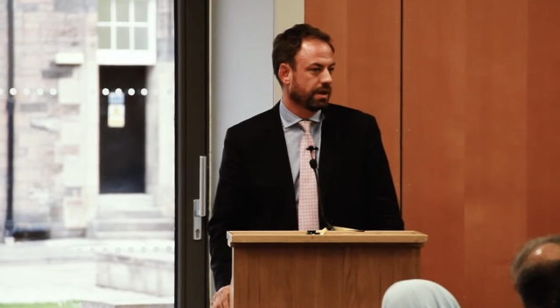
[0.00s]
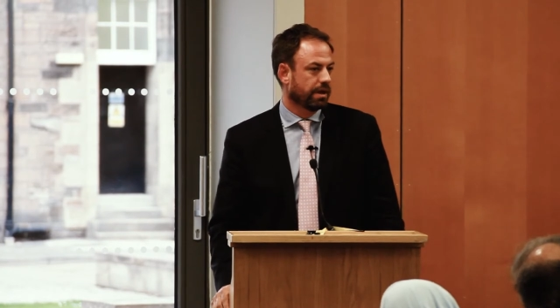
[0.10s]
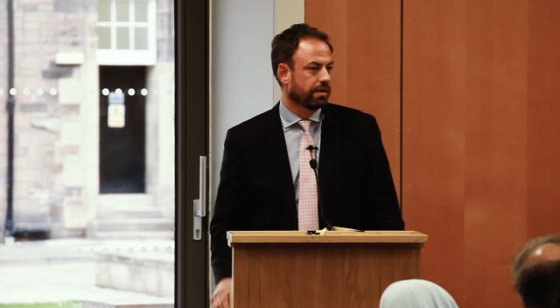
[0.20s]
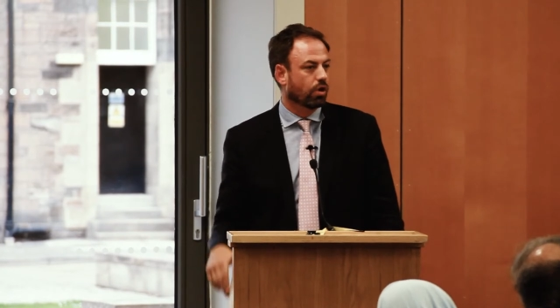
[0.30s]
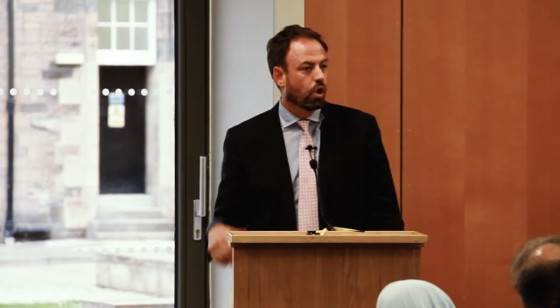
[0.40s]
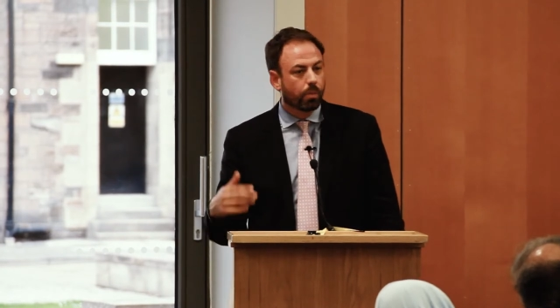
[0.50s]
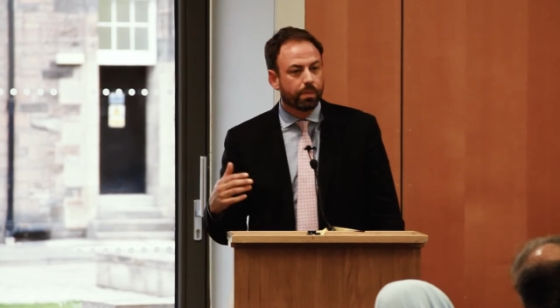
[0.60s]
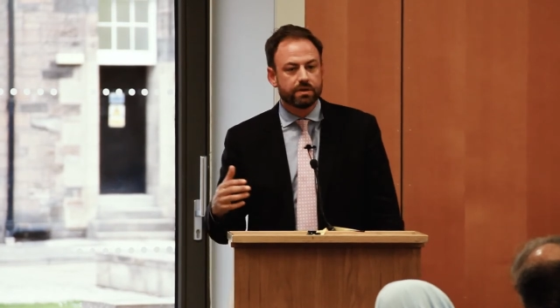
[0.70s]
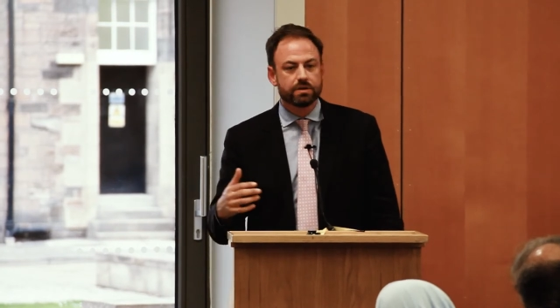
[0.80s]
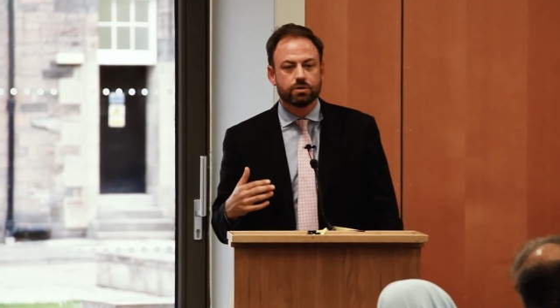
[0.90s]
is
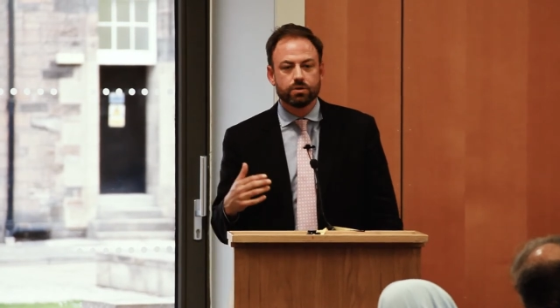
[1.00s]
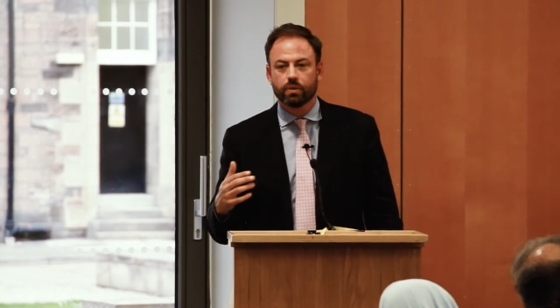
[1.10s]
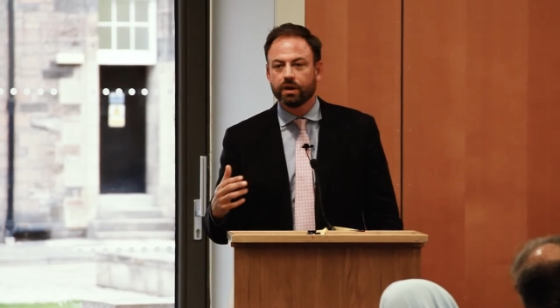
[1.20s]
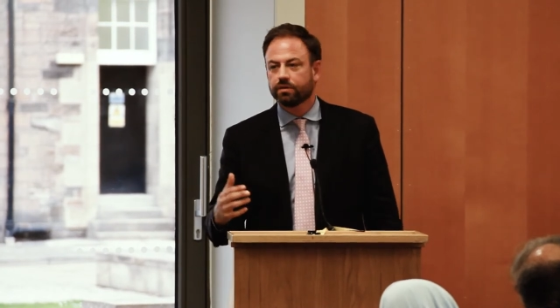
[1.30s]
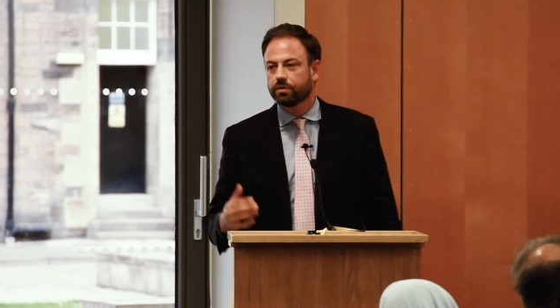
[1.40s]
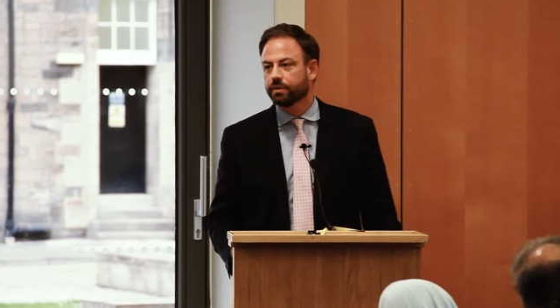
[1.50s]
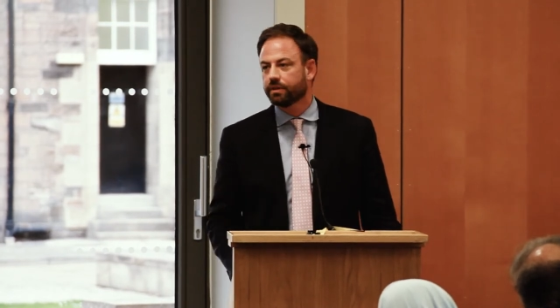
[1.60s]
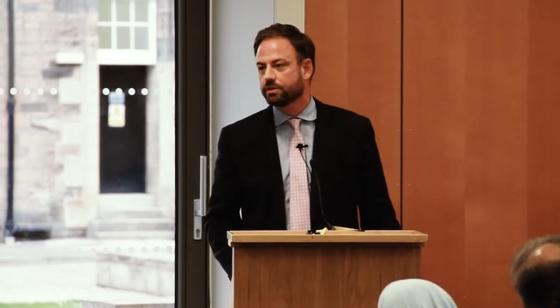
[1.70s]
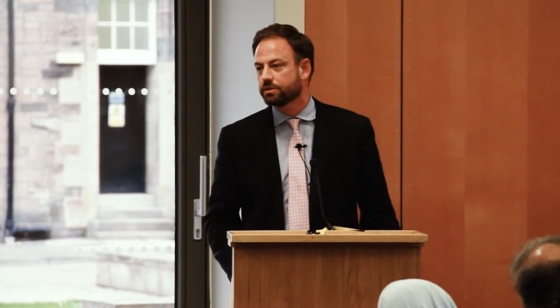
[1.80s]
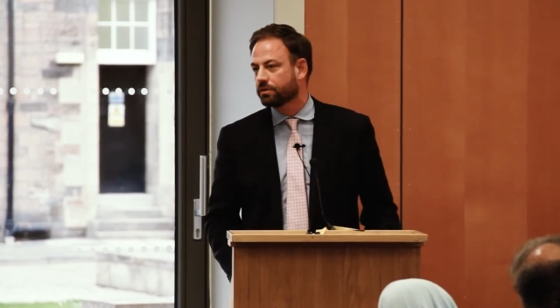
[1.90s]
open to
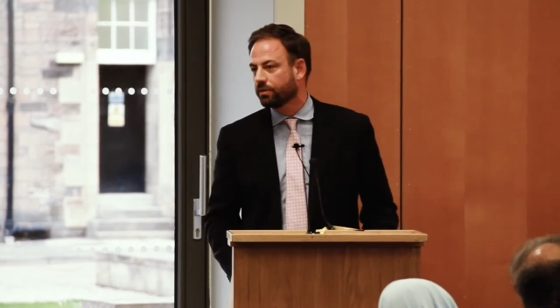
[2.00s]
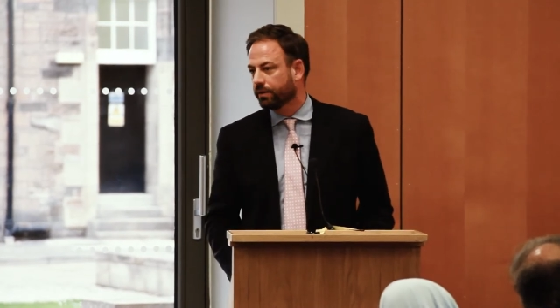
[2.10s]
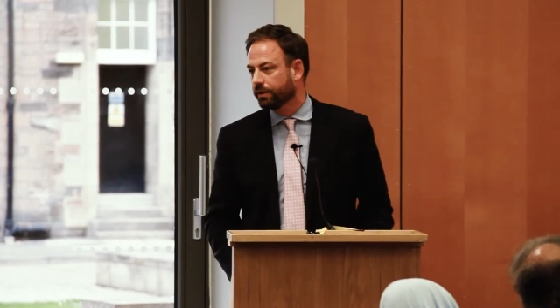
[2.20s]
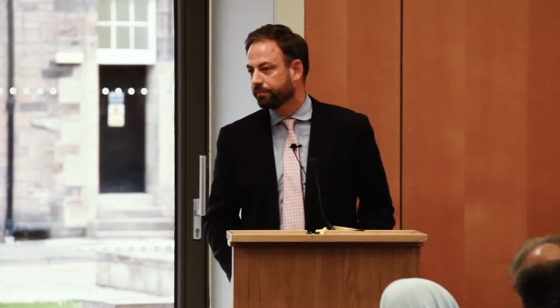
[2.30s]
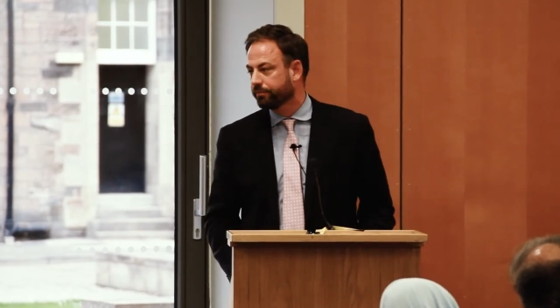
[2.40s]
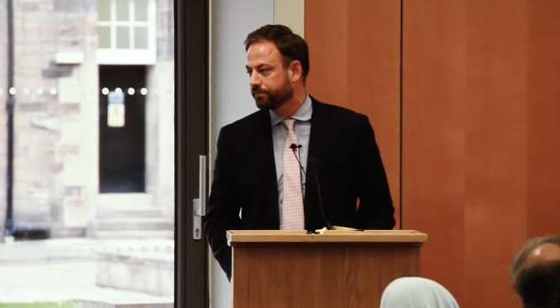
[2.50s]
interreligious learning.